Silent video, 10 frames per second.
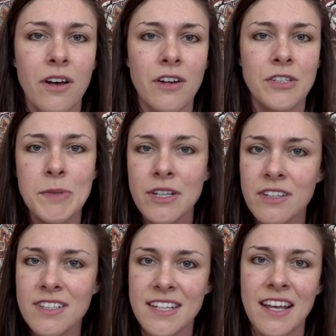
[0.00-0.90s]
our
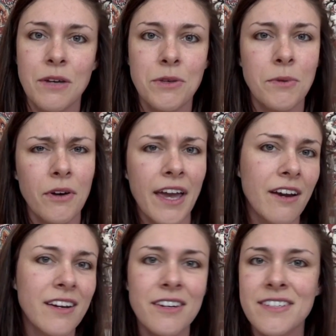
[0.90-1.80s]
speakers and how you all
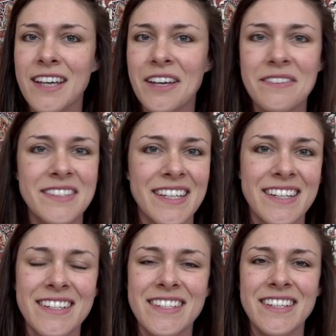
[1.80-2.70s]
carry yourselves
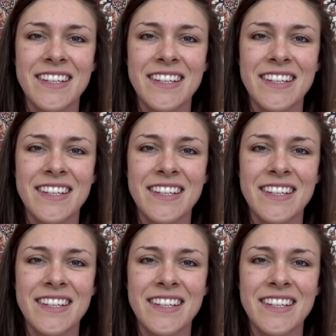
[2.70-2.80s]
and